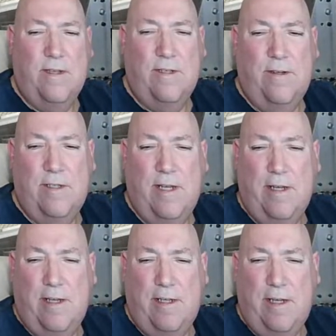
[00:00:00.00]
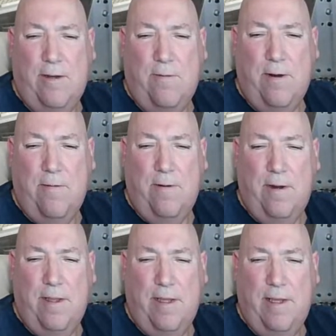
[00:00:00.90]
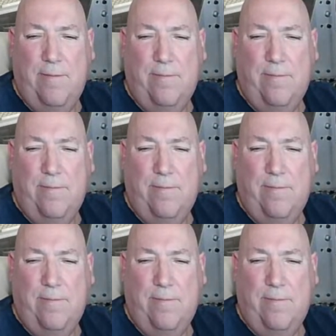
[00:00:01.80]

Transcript: So it ain't quite right there.